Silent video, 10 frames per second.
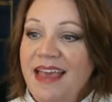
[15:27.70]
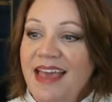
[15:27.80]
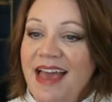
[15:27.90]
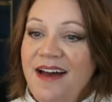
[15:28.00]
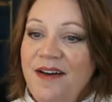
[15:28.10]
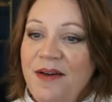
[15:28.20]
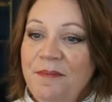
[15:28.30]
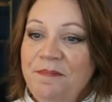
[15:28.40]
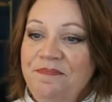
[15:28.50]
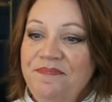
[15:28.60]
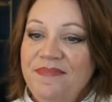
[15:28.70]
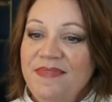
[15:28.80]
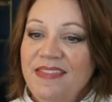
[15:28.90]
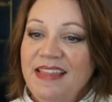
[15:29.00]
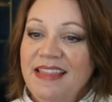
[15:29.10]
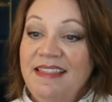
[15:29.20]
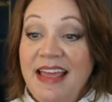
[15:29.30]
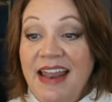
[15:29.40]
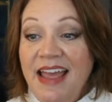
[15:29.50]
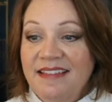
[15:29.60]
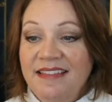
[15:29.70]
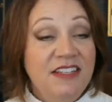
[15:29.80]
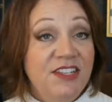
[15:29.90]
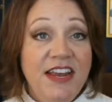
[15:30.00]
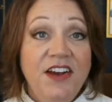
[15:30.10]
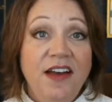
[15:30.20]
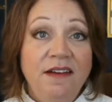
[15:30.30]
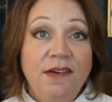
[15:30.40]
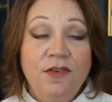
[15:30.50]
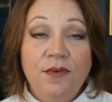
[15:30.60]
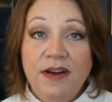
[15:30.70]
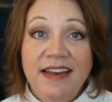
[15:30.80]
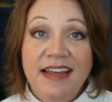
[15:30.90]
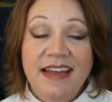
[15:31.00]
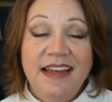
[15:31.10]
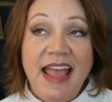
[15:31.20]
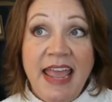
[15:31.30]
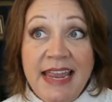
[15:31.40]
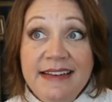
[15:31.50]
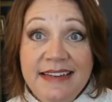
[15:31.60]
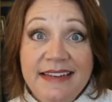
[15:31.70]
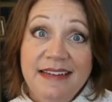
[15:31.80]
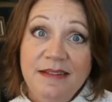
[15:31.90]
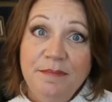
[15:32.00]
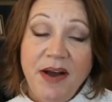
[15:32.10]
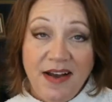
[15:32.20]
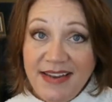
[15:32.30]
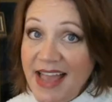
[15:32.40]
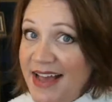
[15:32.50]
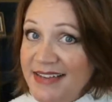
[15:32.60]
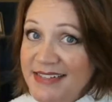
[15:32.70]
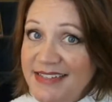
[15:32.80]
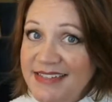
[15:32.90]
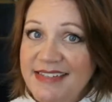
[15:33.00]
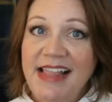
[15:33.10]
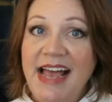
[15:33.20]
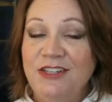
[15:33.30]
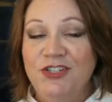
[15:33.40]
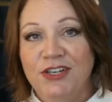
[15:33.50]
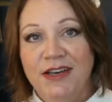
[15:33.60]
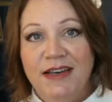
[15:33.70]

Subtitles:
Then this year I recorded 8 podcasts slash